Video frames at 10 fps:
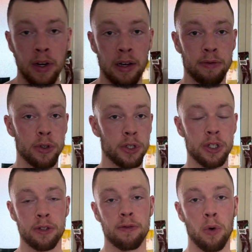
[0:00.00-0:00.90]
after
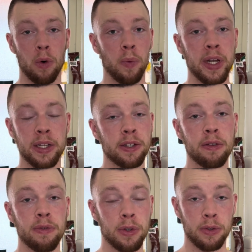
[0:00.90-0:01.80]
just 4 weeks, it
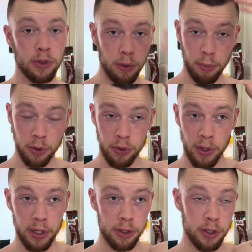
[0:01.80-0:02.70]
feels super
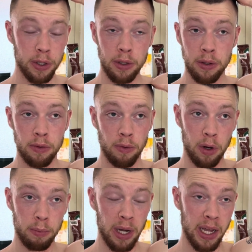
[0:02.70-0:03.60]
strange to
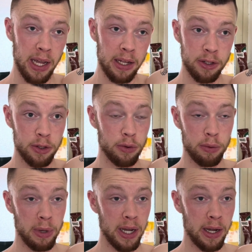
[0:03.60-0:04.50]
run my hands through
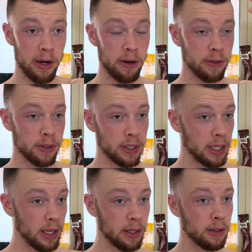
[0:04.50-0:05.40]
my hair. It's
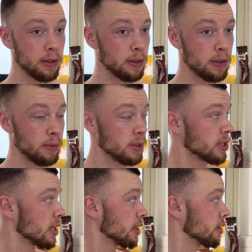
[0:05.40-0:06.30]
like, what's
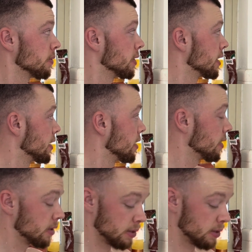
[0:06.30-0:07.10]
that doing there?